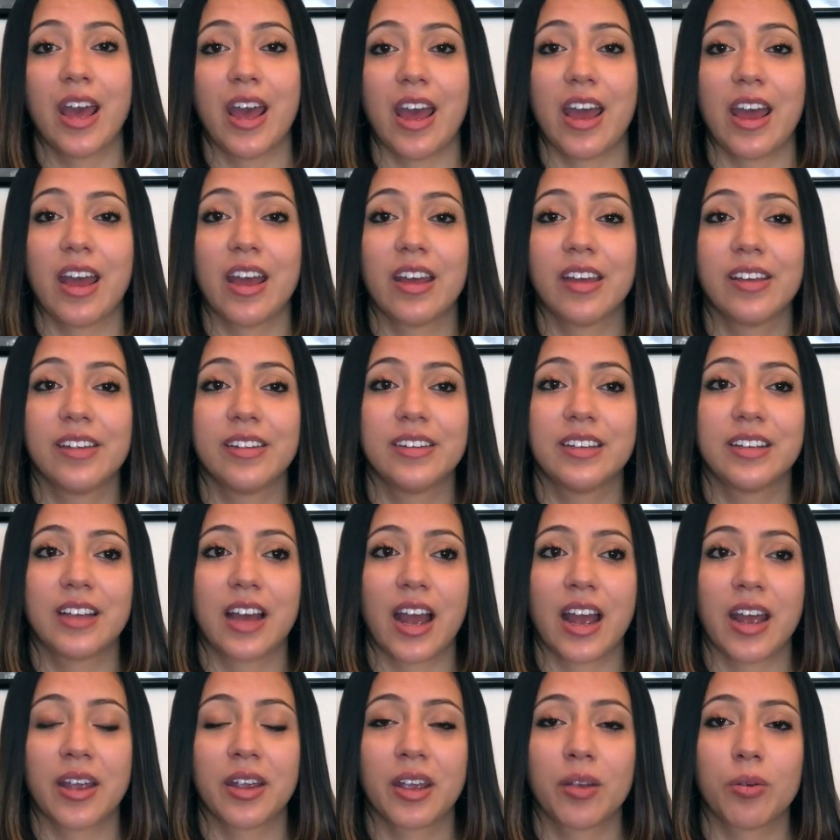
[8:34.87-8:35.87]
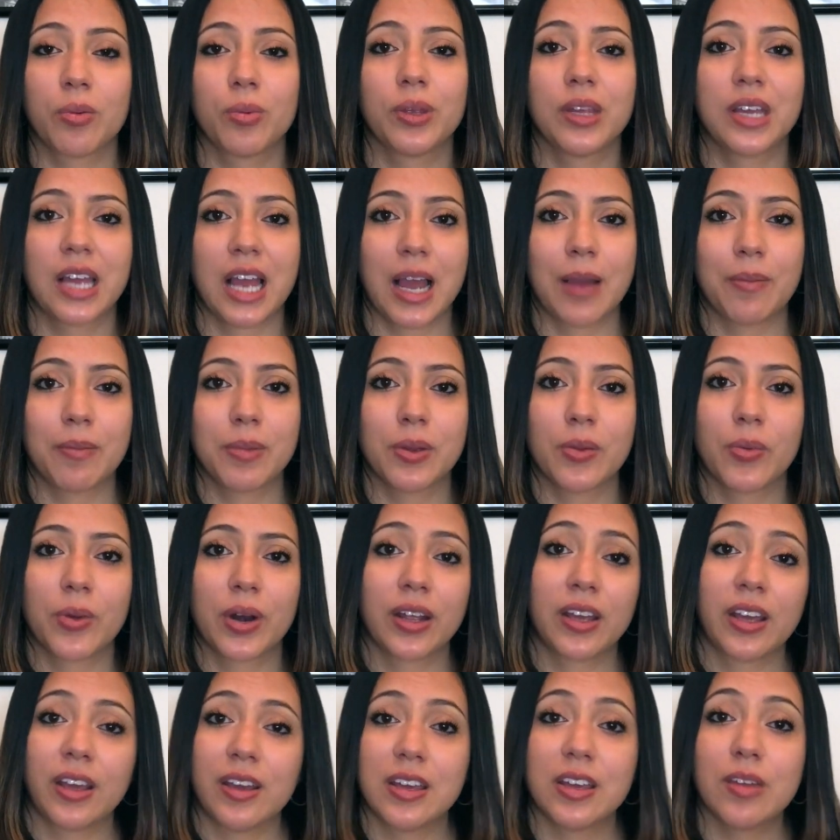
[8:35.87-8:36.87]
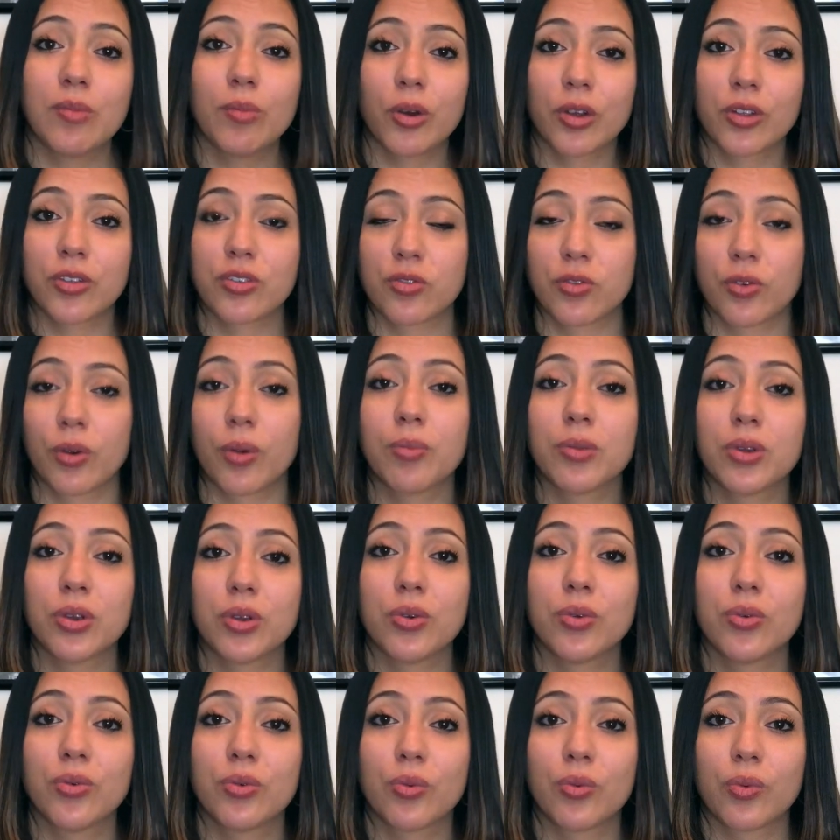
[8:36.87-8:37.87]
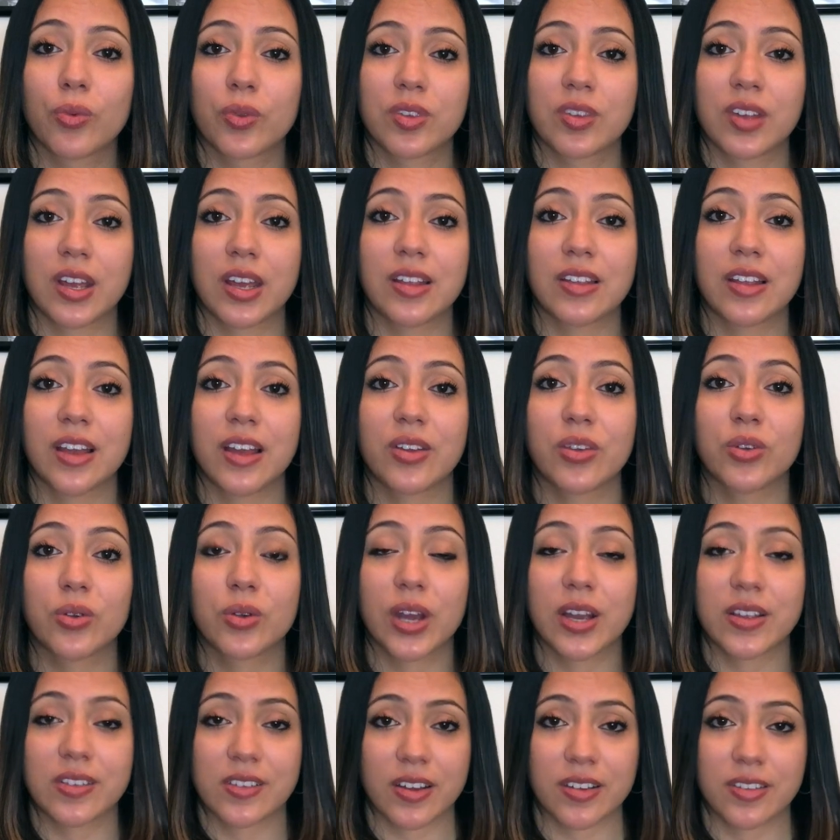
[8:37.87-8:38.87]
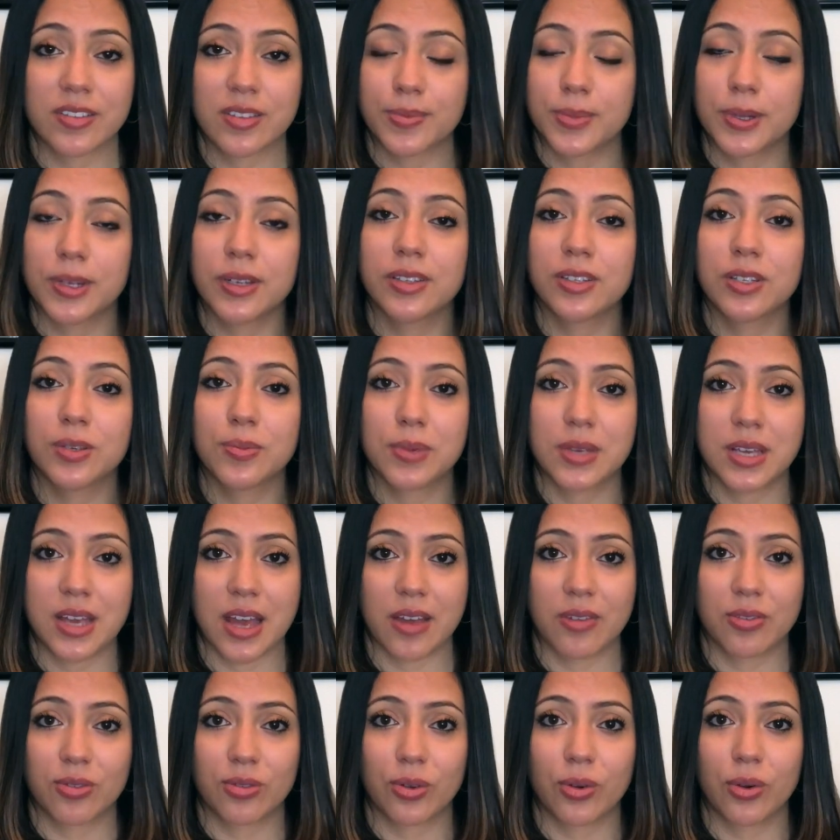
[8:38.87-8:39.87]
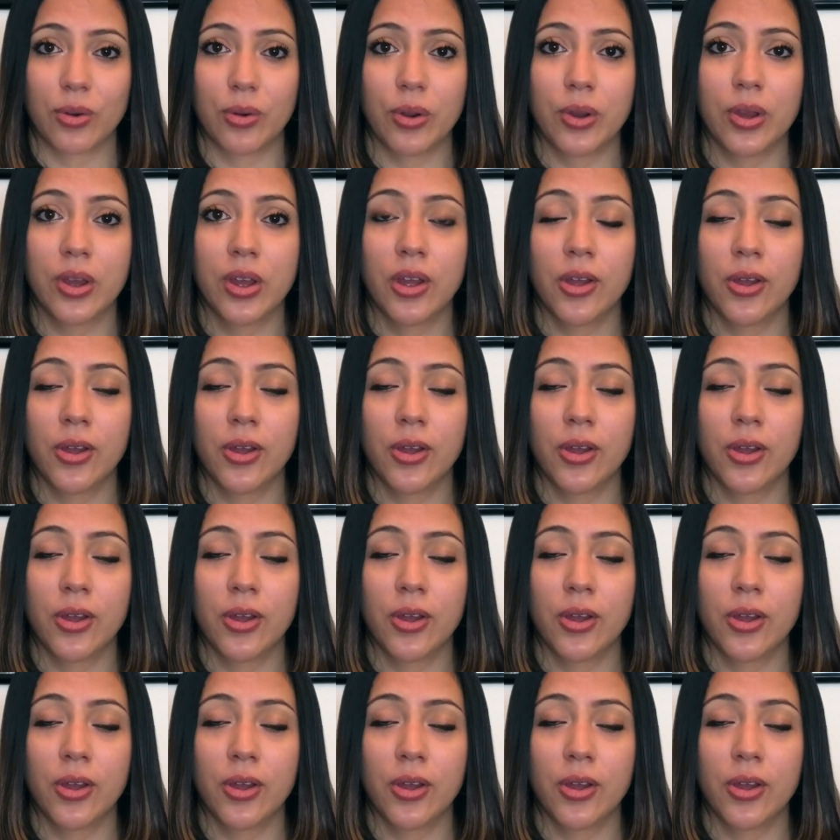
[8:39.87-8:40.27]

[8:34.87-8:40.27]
and I get really happy when I get emails from you saying that you guys got accepted into P A school.